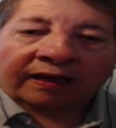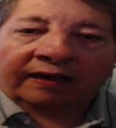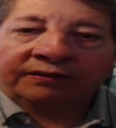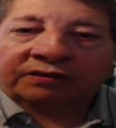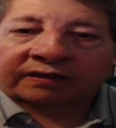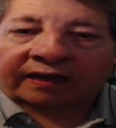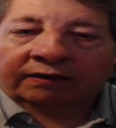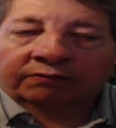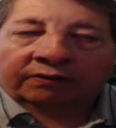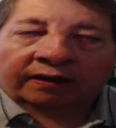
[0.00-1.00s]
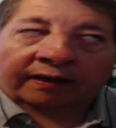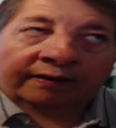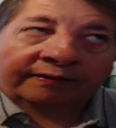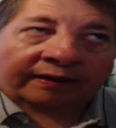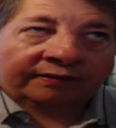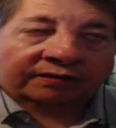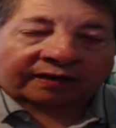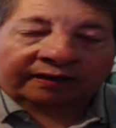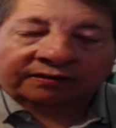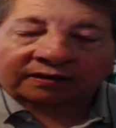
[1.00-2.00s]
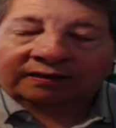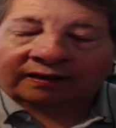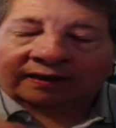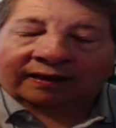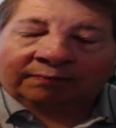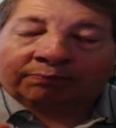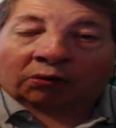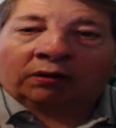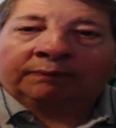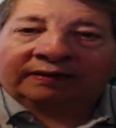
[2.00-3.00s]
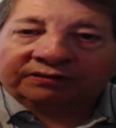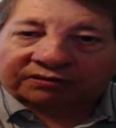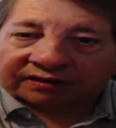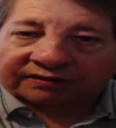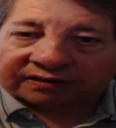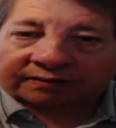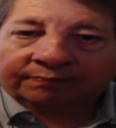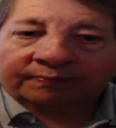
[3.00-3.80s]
education, employment system.